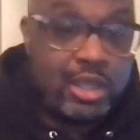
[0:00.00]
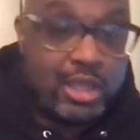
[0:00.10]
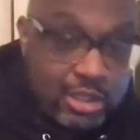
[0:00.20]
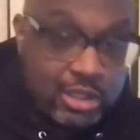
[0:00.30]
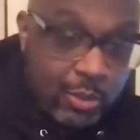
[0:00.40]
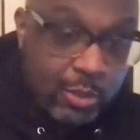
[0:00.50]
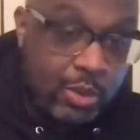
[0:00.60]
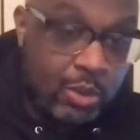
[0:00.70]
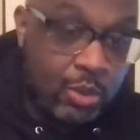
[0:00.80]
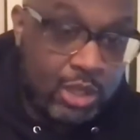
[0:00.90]
the kids that
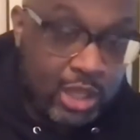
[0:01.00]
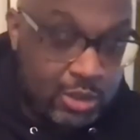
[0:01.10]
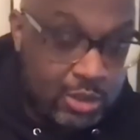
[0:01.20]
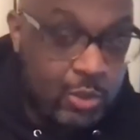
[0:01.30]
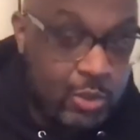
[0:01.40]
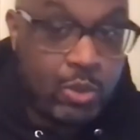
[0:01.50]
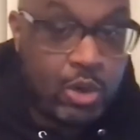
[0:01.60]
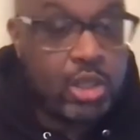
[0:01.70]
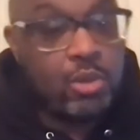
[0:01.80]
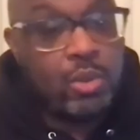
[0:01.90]
we were kids that we were
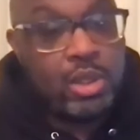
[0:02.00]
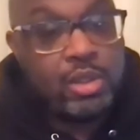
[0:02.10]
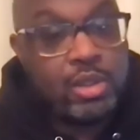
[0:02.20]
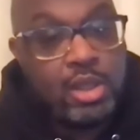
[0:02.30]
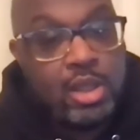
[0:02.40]
working with,